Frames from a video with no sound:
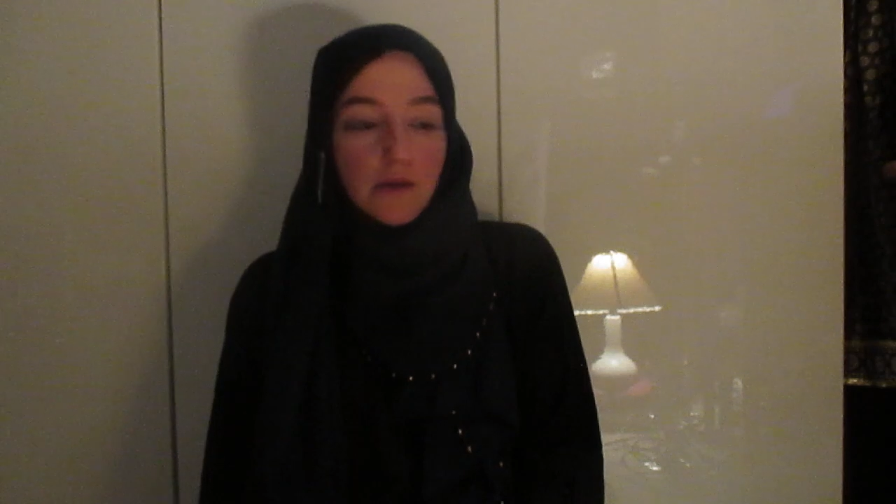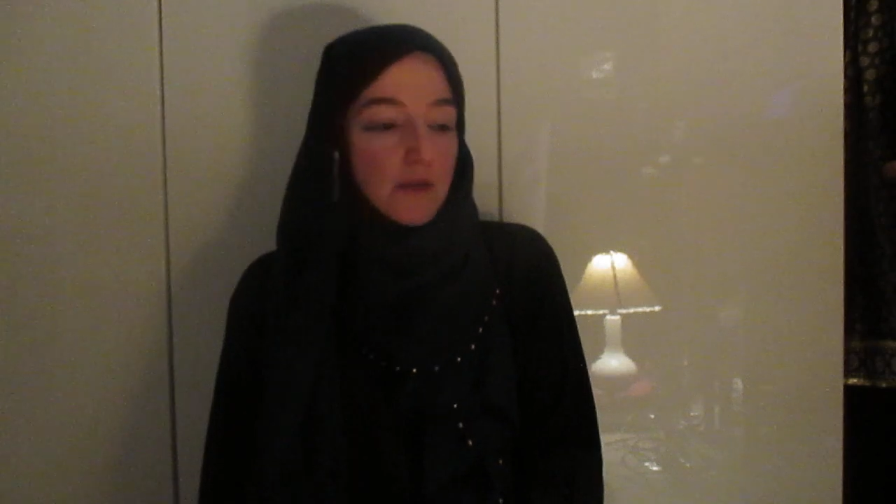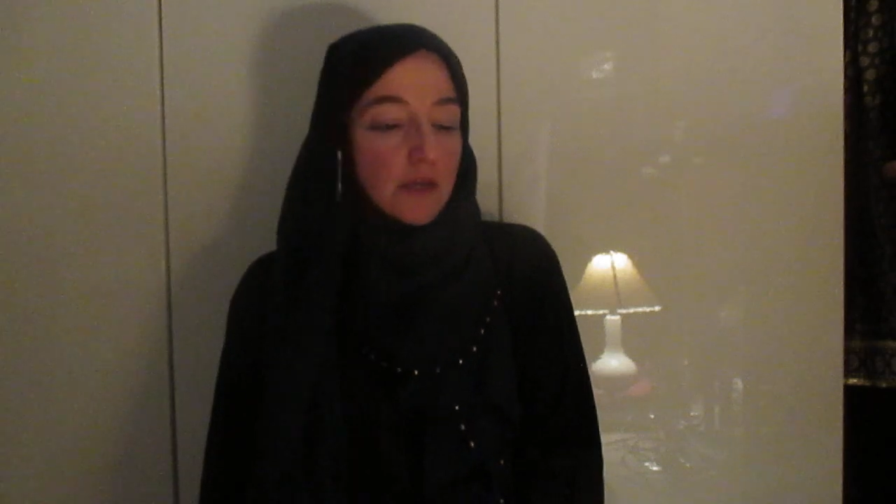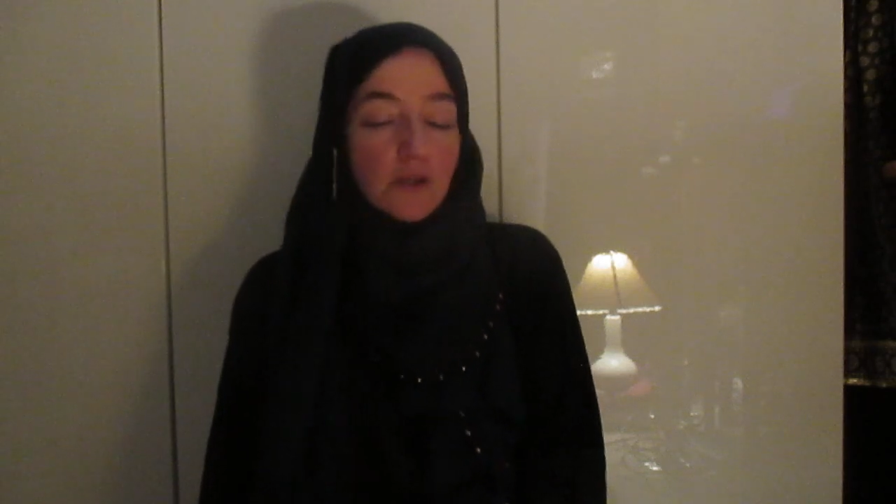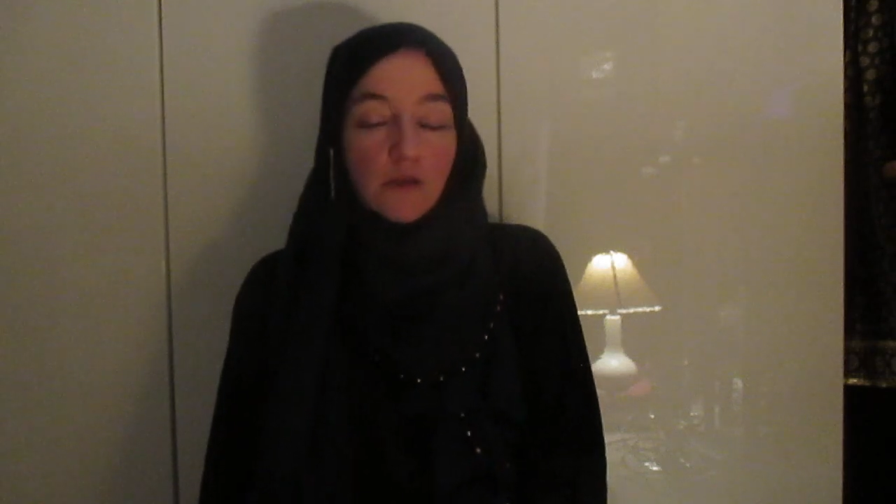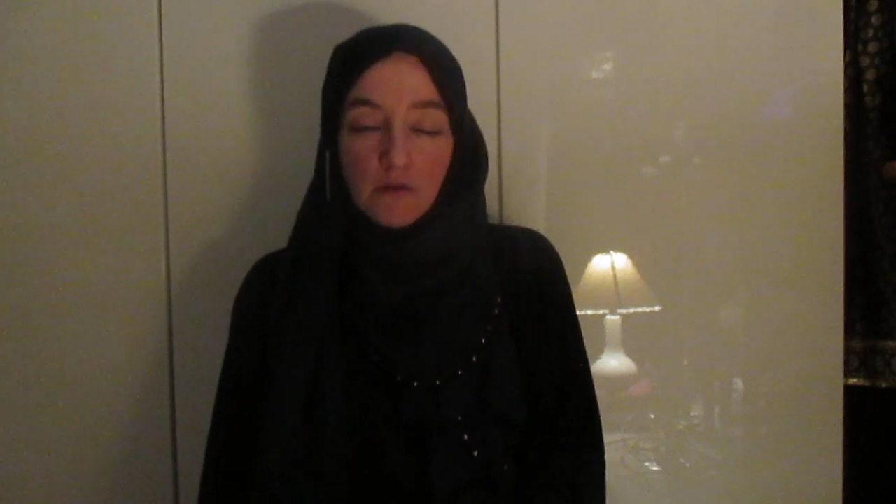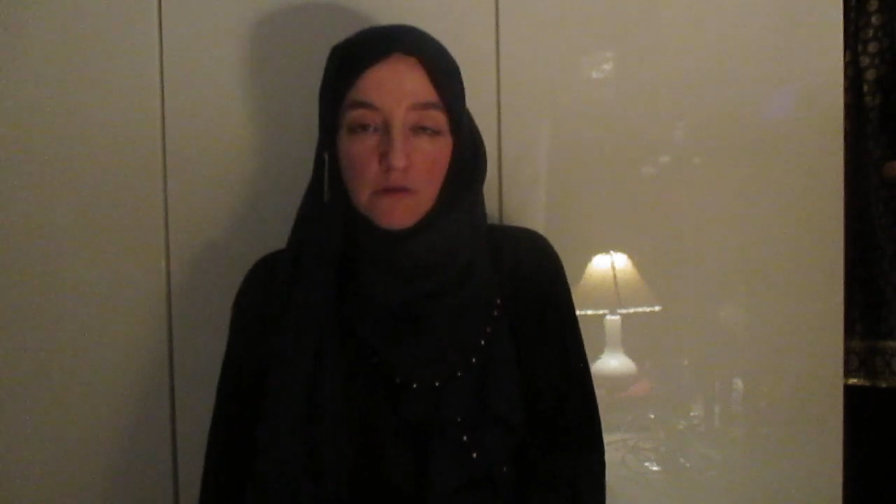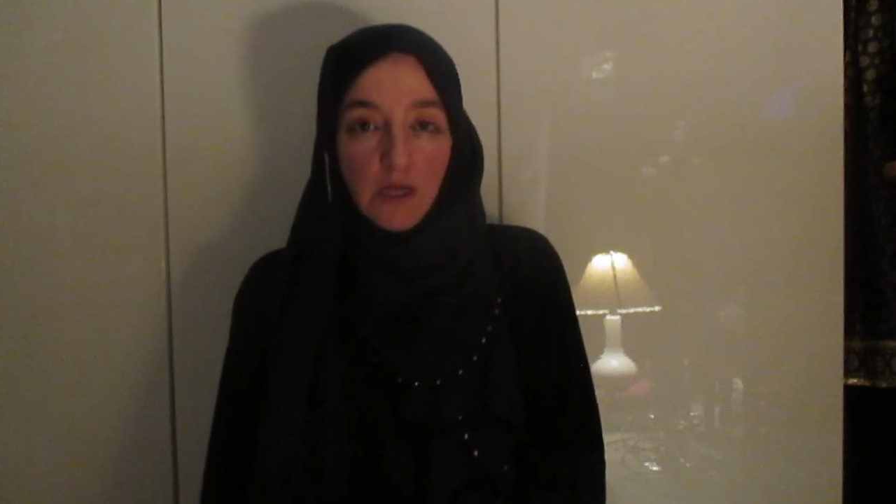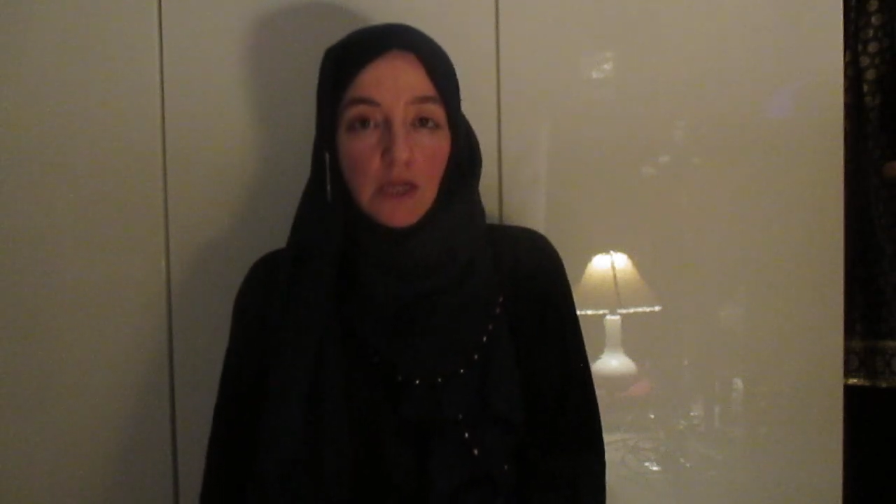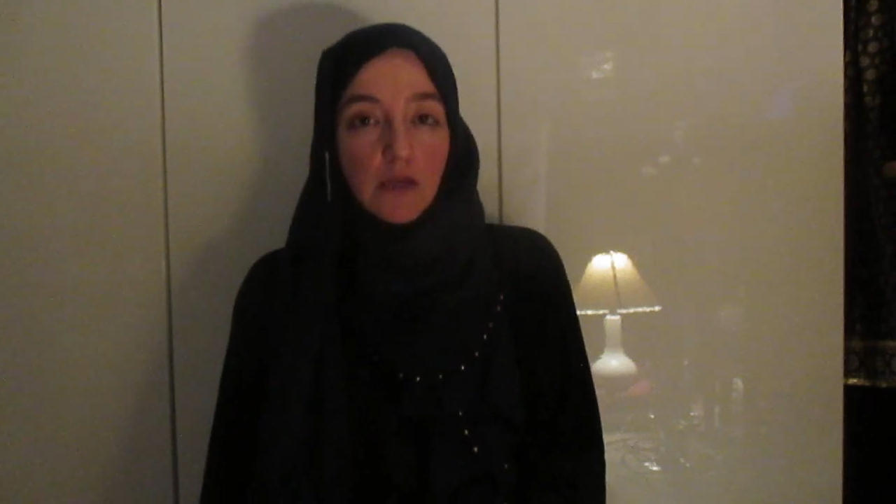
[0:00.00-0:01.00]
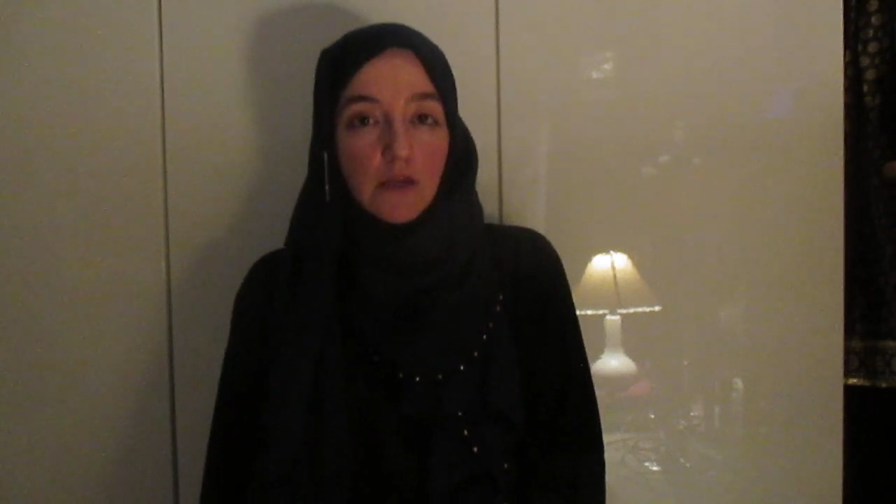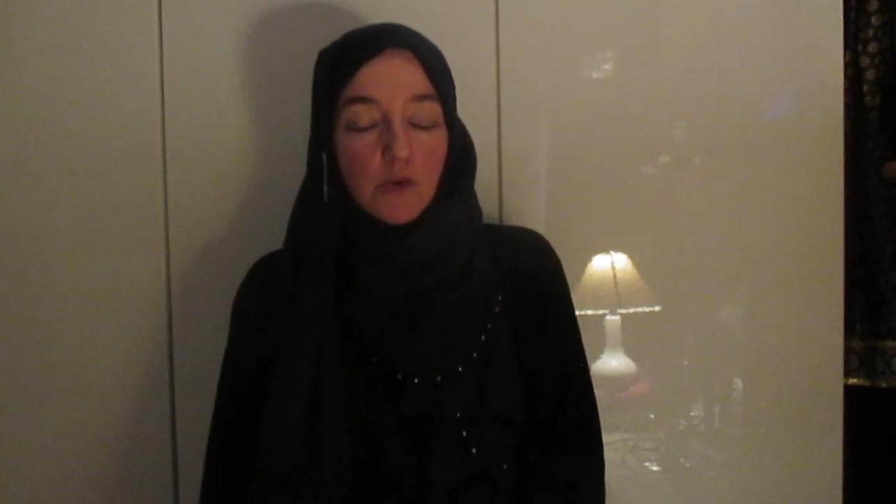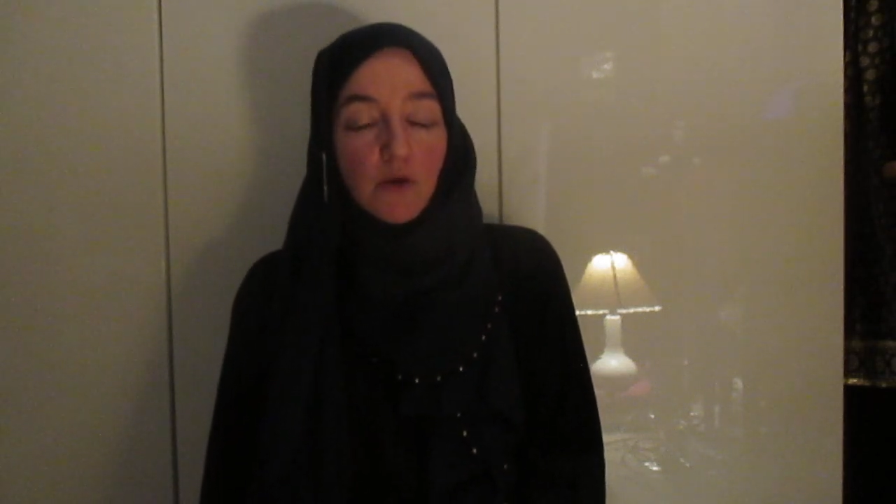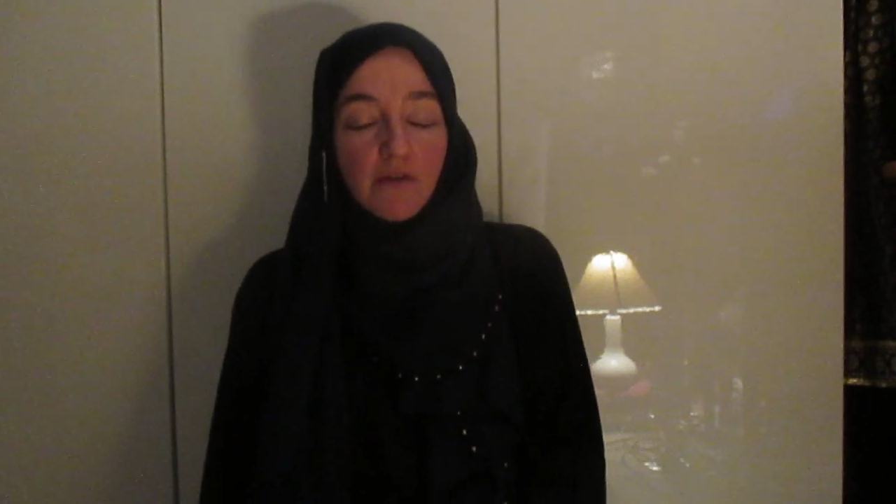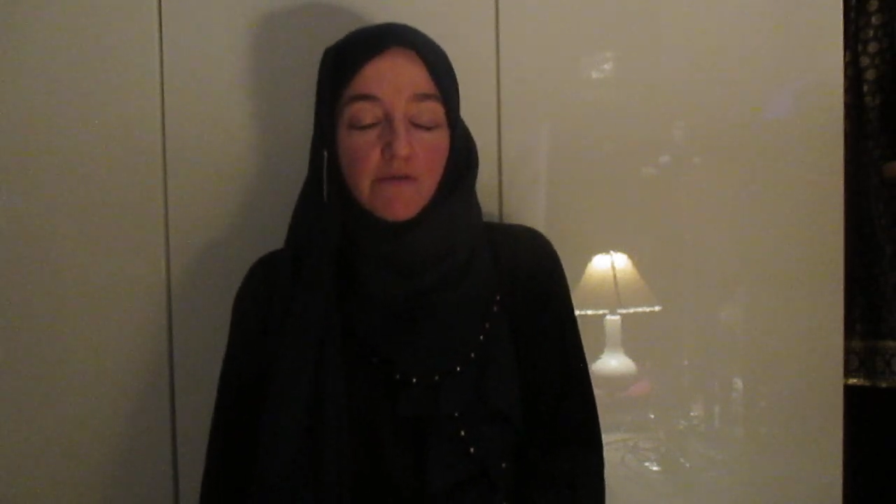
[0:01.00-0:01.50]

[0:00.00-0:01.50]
Then you think you have